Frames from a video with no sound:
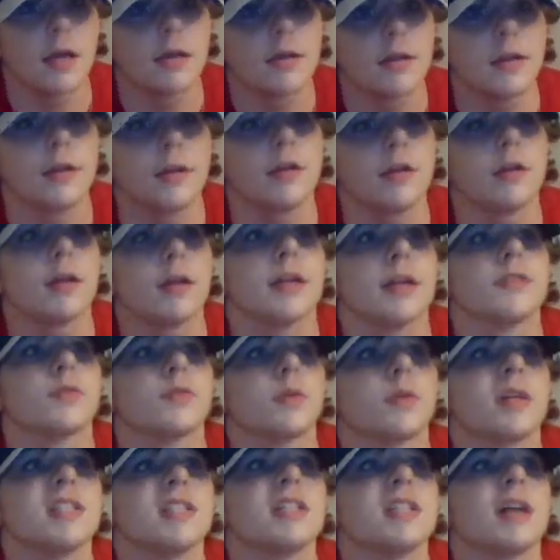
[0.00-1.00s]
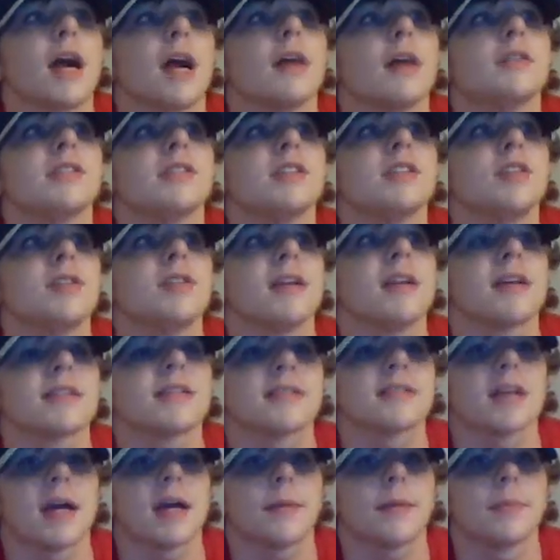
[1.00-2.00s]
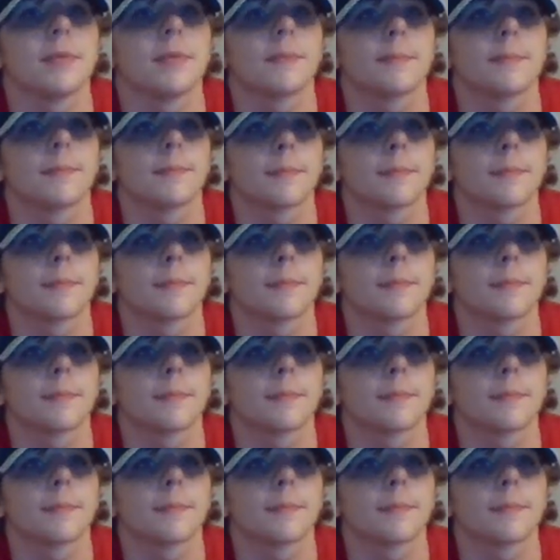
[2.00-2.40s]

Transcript: And thank you guys for watching. I'll see you next time.